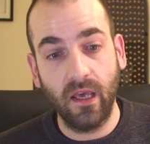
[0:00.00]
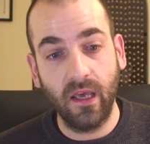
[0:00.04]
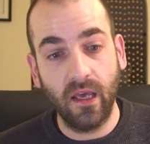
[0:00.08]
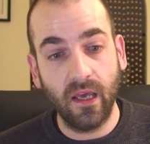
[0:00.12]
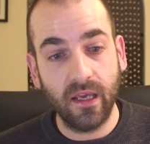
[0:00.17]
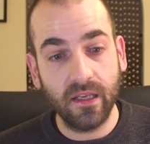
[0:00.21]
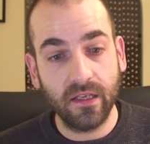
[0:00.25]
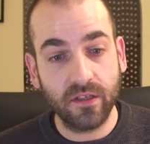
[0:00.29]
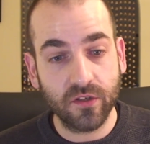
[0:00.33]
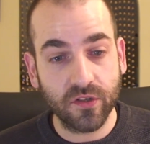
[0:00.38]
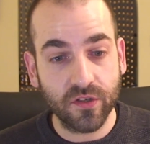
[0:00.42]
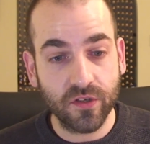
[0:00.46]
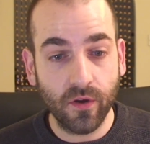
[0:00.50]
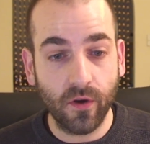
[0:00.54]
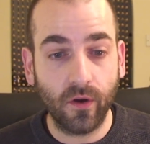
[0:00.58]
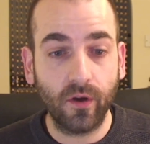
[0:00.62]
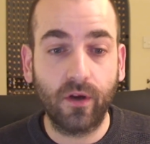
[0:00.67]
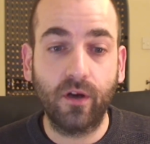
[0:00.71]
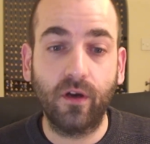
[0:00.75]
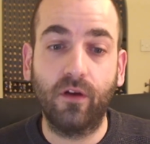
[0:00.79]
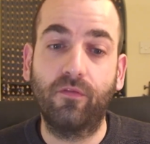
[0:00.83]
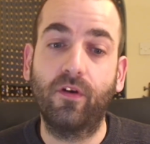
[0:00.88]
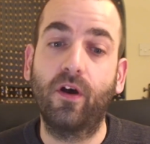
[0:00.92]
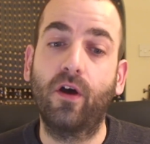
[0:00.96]
It does not
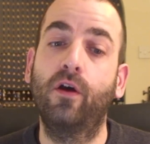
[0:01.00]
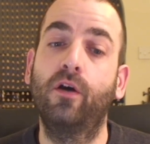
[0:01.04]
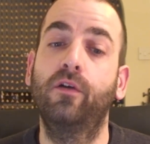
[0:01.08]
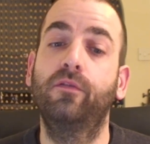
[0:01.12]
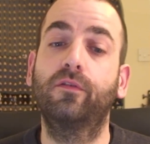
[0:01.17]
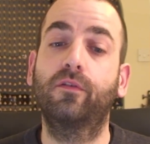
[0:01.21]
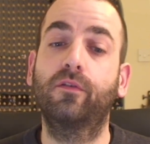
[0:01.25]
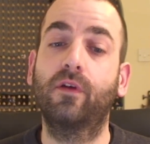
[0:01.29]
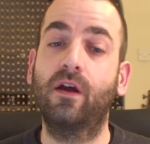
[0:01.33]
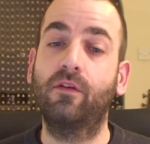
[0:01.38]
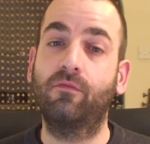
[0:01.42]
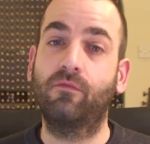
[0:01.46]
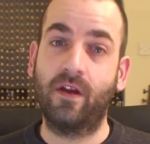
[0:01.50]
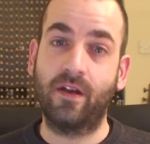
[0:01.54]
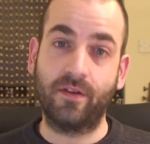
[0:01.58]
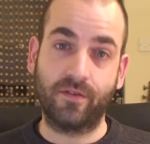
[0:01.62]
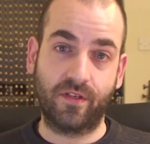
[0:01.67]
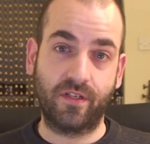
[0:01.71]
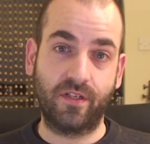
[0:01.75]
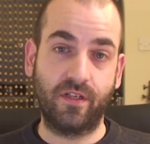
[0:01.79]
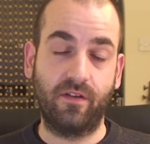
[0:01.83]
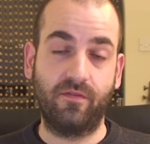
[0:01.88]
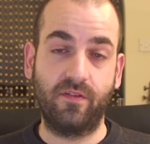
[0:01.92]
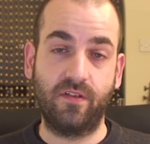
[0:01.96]
cover overground rail
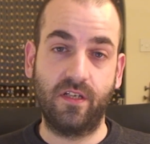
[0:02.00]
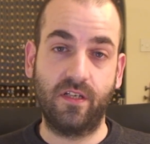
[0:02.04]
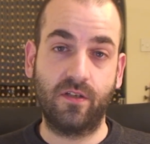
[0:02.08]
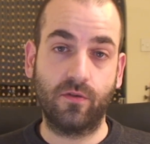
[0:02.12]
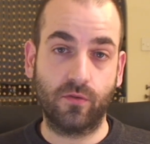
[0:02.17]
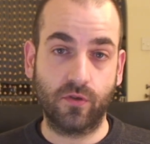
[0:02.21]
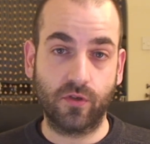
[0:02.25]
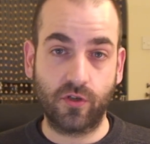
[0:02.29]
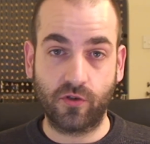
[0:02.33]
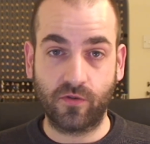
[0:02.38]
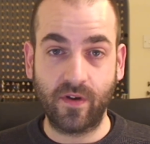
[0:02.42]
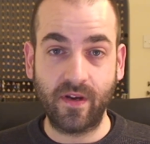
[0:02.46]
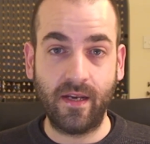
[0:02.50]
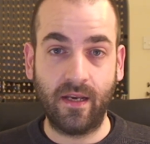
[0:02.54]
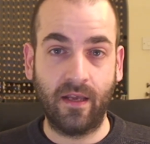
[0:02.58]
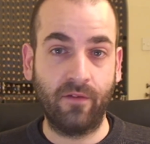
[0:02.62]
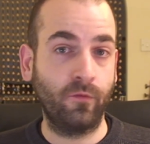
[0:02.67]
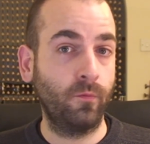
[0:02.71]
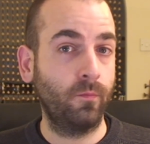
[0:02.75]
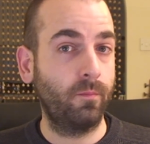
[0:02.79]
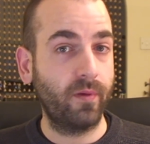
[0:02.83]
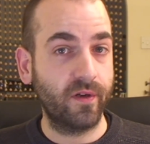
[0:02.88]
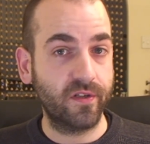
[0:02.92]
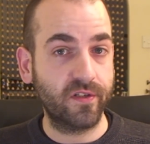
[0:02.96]
services or street
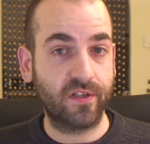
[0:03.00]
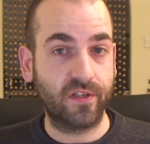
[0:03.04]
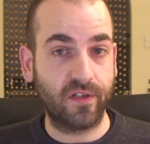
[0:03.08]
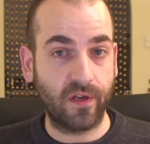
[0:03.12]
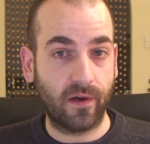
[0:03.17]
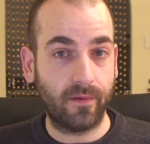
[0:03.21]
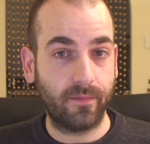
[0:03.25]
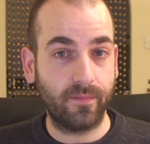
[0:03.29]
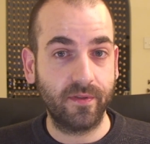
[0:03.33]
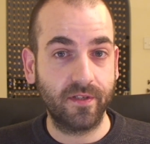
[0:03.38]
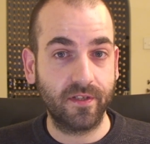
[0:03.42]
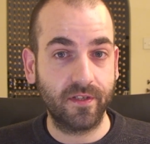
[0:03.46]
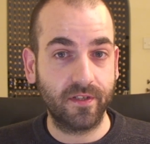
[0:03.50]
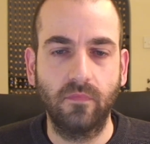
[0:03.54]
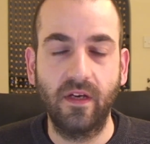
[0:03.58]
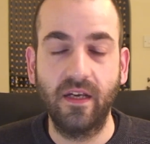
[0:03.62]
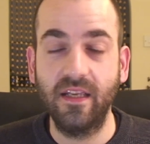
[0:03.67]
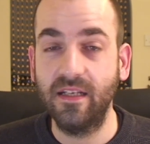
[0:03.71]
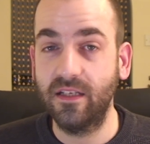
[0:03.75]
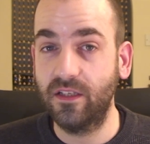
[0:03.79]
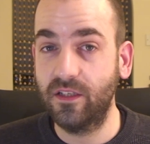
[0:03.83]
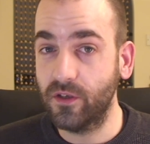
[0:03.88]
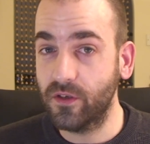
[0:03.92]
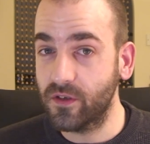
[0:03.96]
level bus stops.
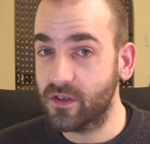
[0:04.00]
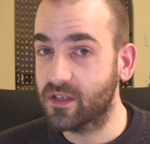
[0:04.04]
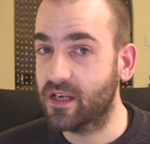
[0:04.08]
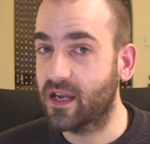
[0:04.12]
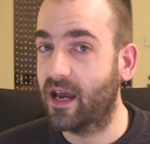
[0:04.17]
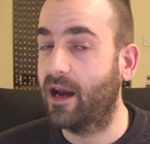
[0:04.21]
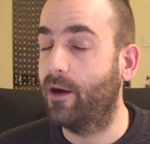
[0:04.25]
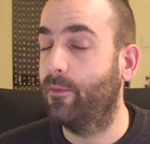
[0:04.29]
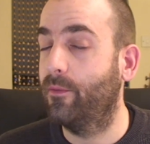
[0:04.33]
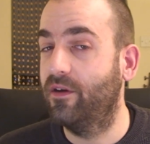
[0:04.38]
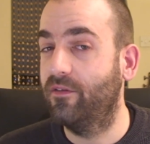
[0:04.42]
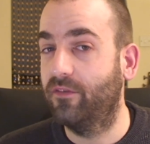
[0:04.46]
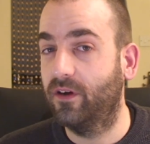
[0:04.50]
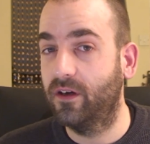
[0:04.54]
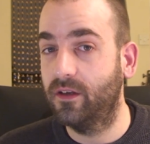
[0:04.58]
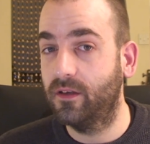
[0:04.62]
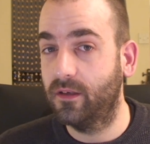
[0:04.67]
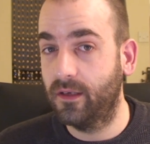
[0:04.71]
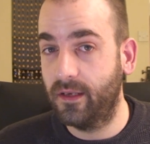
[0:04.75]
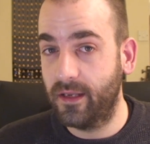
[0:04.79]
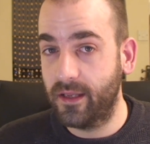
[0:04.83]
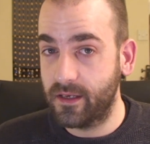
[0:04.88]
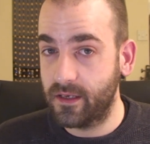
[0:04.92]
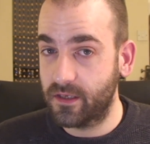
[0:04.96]
It does, however,
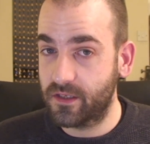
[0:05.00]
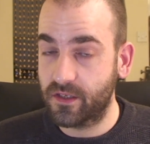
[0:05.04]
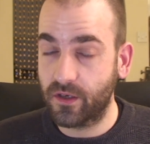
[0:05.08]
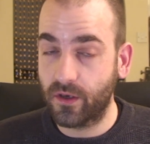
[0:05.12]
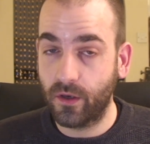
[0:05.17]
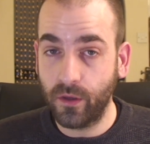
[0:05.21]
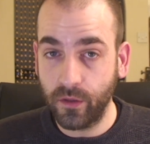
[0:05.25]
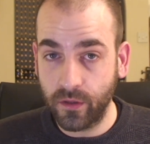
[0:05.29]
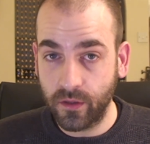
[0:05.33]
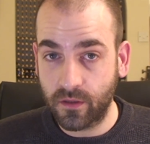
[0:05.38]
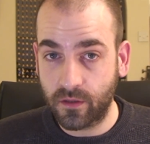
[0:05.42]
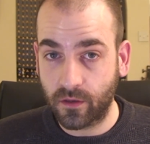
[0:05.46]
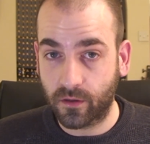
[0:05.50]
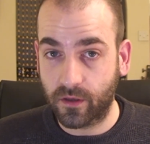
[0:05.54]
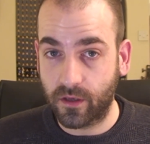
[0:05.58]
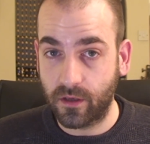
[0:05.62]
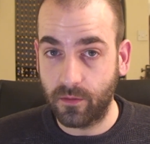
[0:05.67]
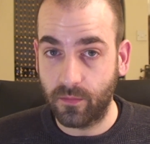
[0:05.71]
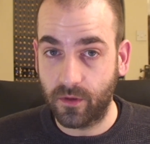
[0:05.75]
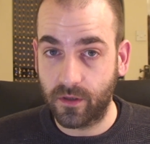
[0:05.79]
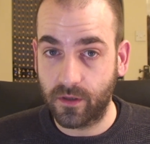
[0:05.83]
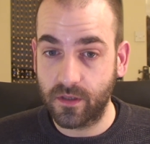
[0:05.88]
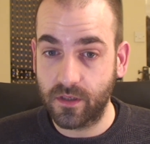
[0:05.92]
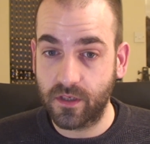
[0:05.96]
link to other
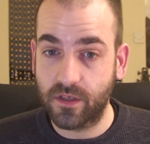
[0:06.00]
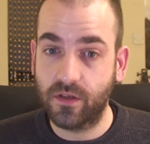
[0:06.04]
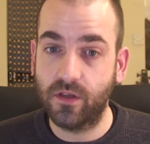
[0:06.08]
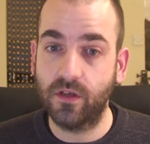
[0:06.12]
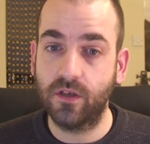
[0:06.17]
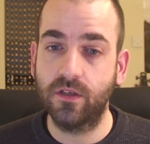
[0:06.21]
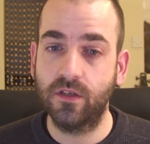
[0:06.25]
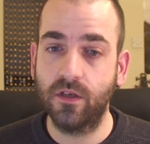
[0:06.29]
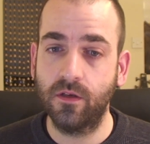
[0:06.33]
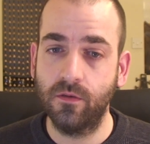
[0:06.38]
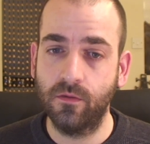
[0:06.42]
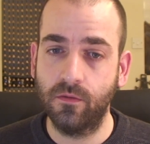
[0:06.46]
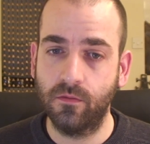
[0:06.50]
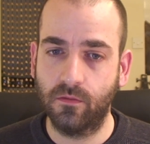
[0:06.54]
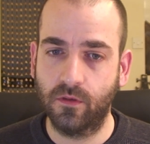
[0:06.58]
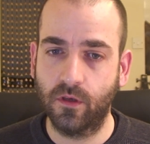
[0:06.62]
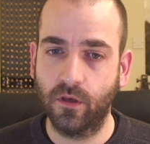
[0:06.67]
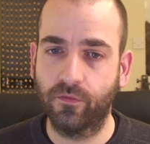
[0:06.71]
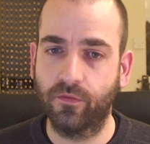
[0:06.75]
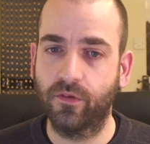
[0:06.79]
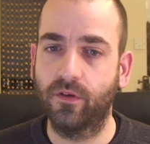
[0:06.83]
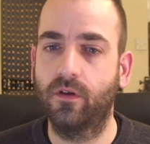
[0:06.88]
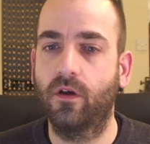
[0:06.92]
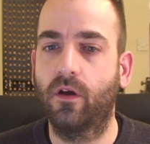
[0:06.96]
documents that do
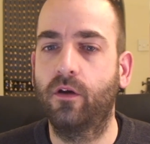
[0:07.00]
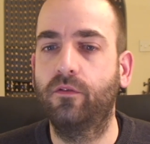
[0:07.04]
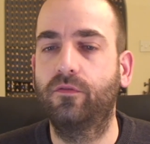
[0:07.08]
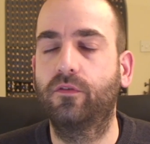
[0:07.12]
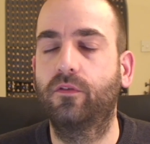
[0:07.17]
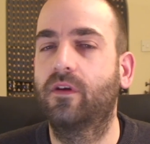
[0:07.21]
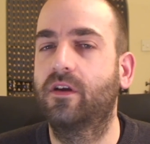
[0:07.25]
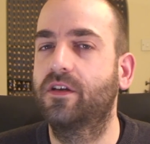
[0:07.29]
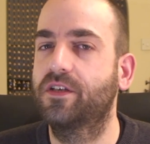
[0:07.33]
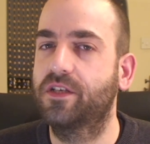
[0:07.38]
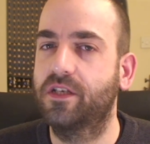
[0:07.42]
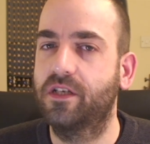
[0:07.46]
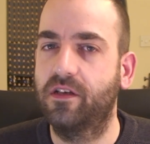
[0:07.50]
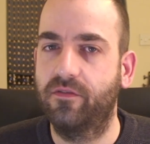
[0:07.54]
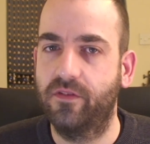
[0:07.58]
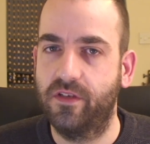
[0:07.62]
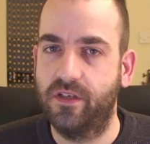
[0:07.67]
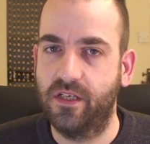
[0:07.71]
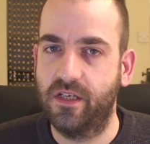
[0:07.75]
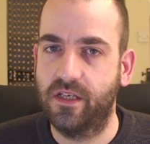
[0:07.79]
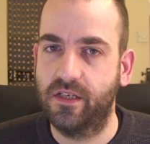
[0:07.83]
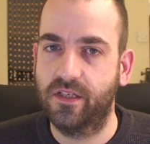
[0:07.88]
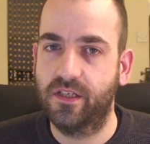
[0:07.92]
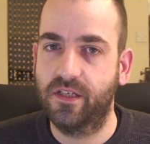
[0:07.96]
govern overground
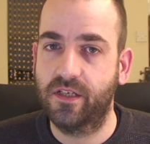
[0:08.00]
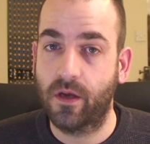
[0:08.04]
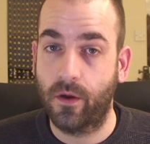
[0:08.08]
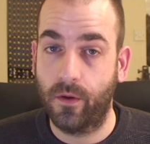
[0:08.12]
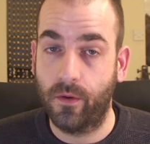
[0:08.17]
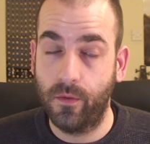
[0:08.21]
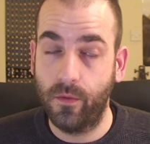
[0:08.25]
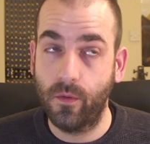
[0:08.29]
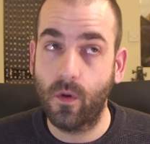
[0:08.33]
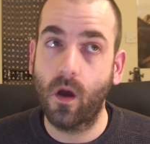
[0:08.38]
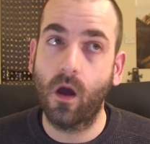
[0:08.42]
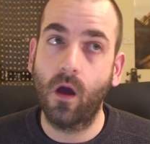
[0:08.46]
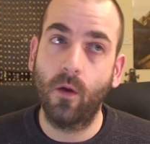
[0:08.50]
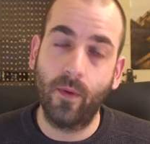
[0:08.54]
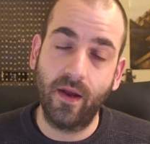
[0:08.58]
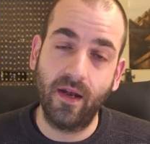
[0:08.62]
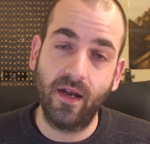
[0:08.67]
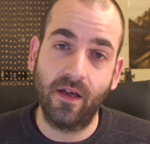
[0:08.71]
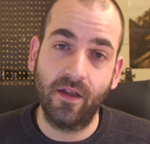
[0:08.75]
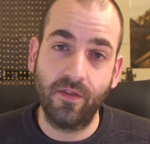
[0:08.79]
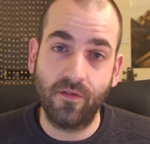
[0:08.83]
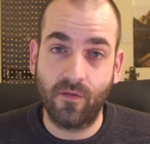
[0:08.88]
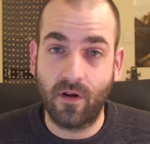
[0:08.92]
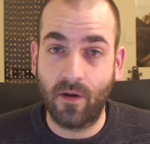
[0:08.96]
services. So I went
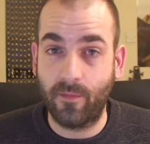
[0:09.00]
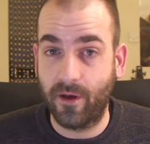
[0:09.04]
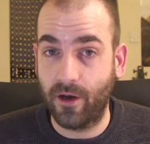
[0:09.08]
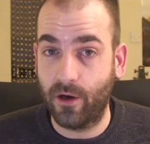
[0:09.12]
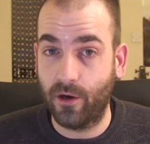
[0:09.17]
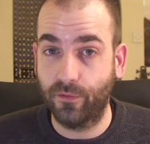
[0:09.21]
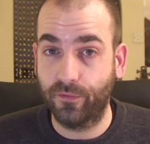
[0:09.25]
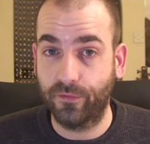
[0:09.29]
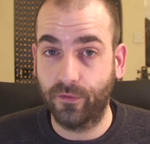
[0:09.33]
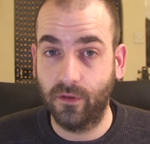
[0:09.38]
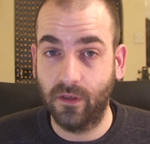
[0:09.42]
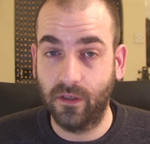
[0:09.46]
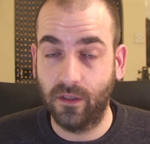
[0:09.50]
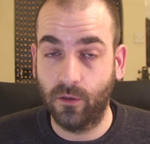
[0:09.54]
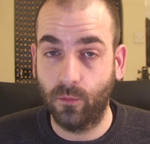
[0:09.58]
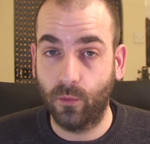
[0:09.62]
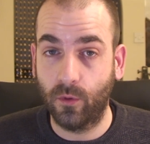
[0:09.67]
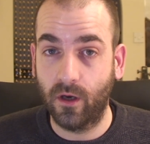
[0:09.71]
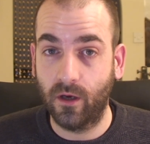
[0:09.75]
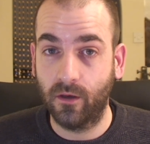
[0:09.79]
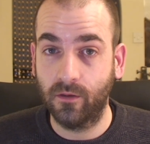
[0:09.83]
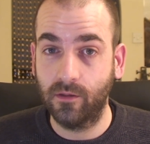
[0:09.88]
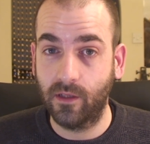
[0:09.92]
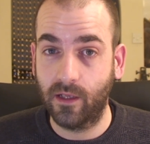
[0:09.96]
down the rabbit hole for a little
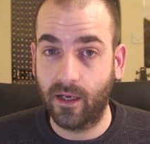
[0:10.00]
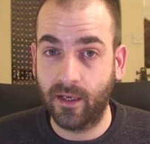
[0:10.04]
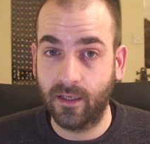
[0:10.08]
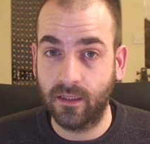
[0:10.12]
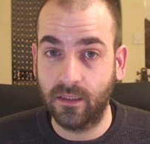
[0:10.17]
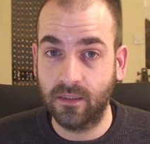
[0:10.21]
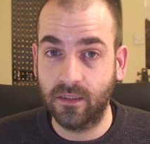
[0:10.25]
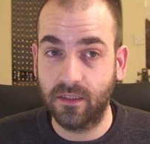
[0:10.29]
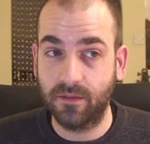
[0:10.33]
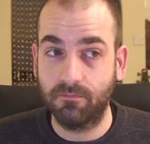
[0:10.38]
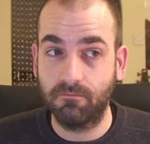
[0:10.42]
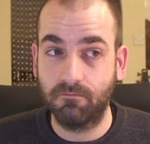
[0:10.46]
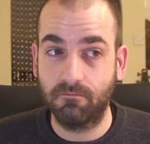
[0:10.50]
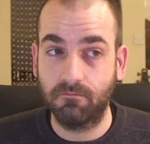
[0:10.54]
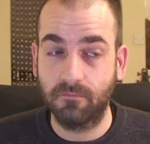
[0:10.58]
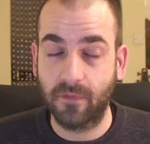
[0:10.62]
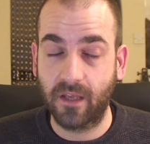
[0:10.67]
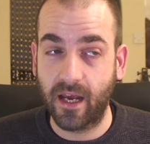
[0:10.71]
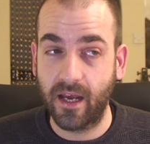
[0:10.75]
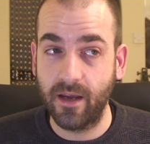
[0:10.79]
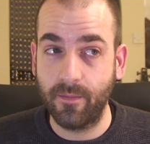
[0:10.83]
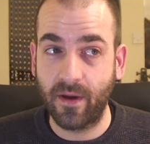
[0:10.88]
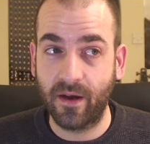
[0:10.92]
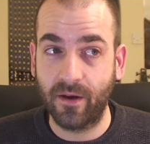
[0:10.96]
while and
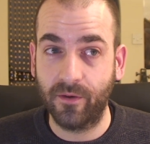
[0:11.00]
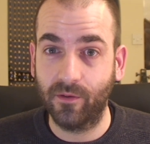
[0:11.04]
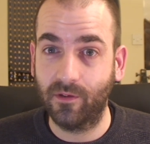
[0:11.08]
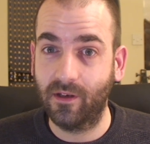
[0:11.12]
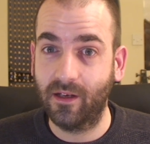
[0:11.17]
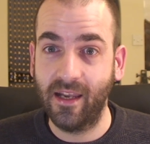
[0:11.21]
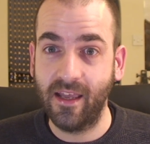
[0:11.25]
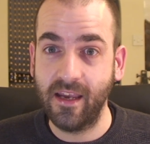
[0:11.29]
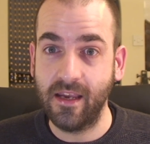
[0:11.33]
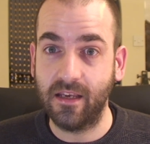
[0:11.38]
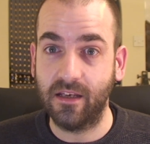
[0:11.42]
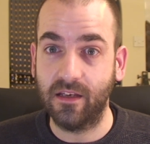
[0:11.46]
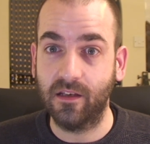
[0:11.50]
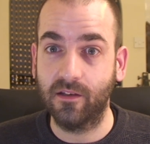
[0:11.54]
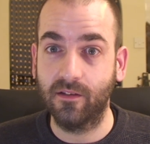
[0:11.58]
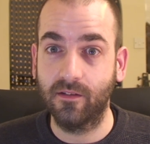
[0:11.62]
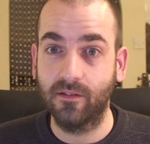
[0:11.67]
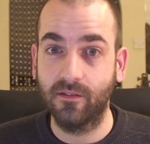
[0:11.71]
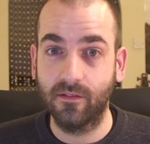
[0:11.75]
came out clean.